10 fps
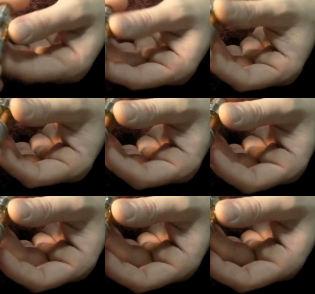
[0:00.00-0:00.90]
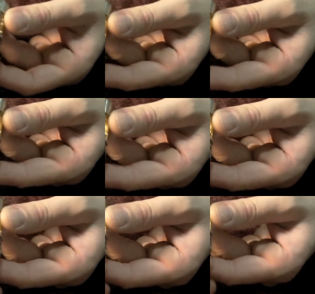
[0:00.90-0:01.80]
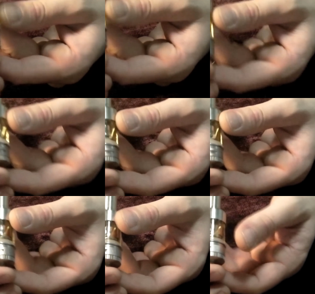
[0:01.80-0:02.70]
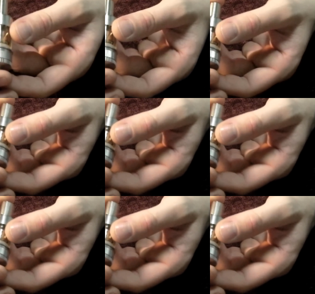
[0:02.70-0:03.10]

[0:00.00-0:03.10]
in and go, it's good. It is. I